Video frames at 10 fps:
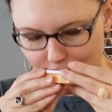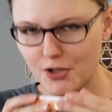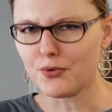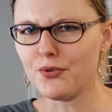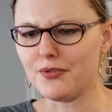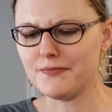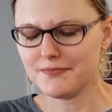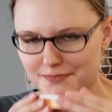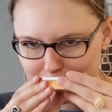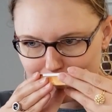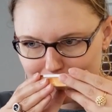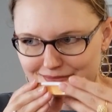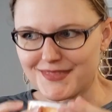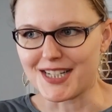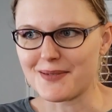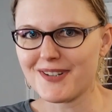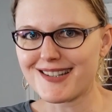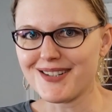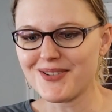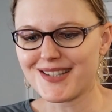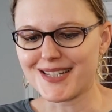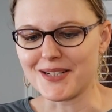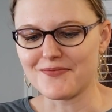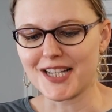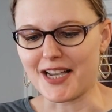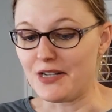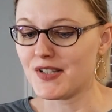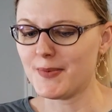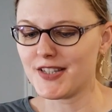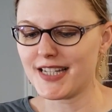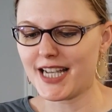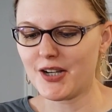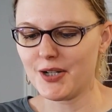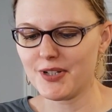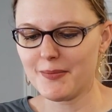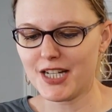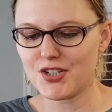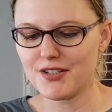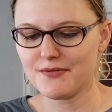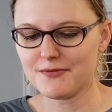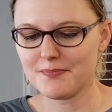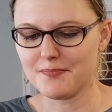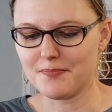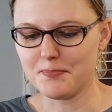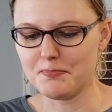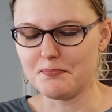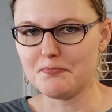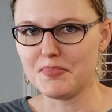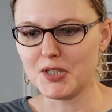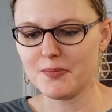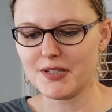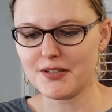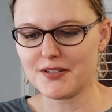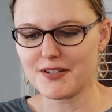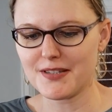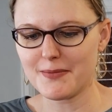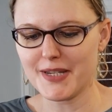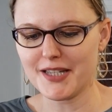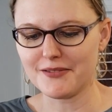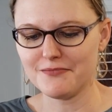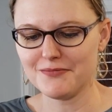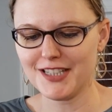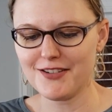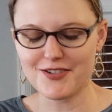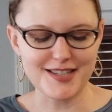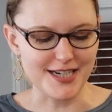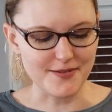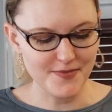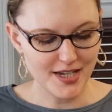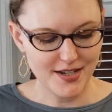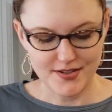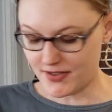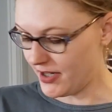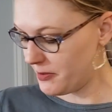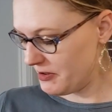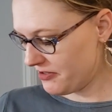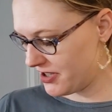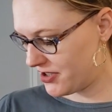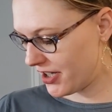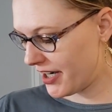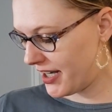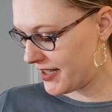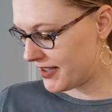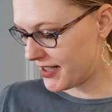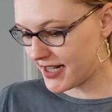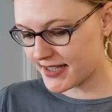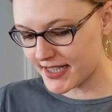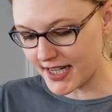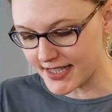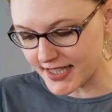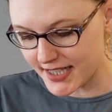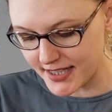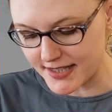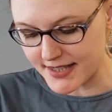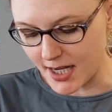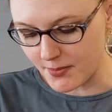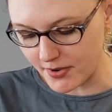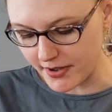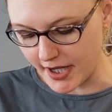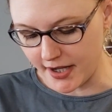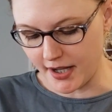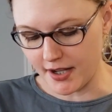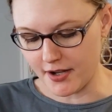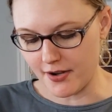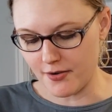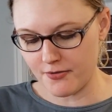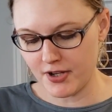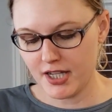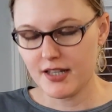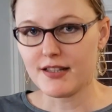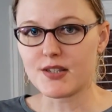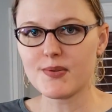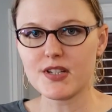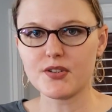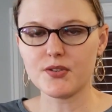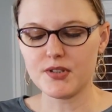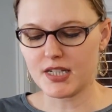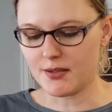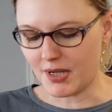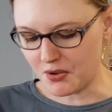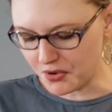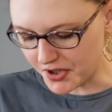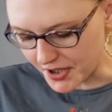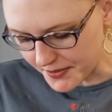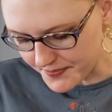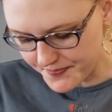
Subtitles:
Ooh, that smells interesting. That kind of smells like how I would imagine beer butter to smell. Interesting. So that'll be fun to try. And then lastly, I did get a sample of, this was included in my order,